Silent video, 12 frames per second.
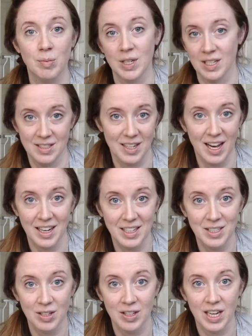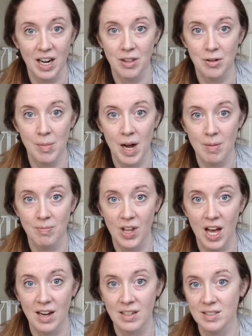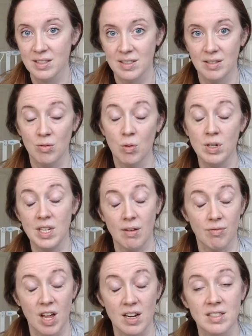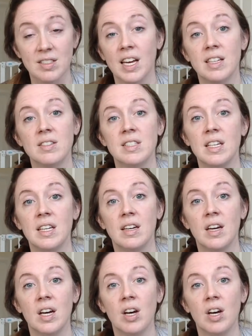because I like to look at other mom vlogs or dad vlogs and see